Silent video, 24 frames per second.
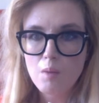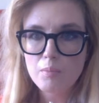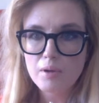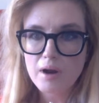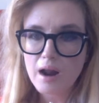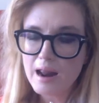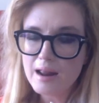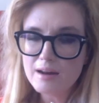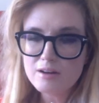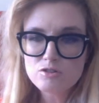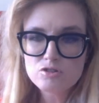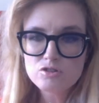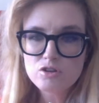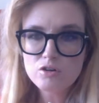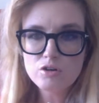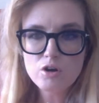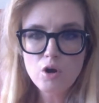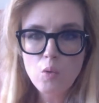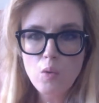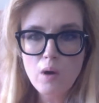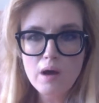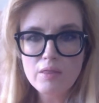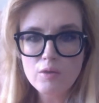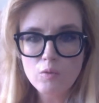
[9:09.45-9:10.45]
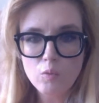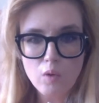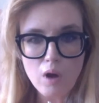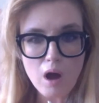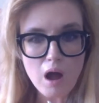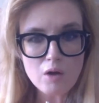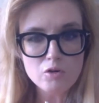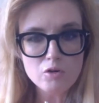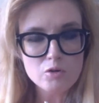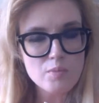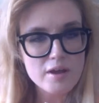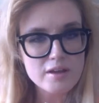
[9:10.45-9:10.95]
But I just don't know why The
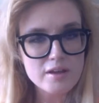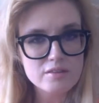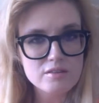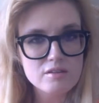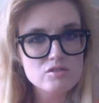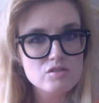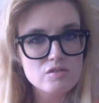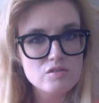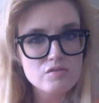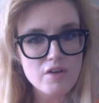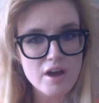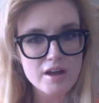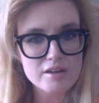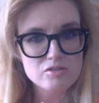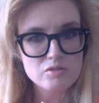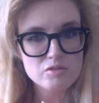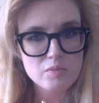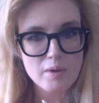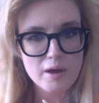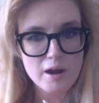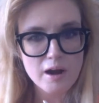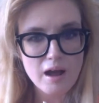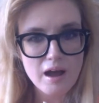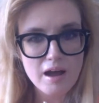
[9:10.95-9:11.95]
Rock would make this investment.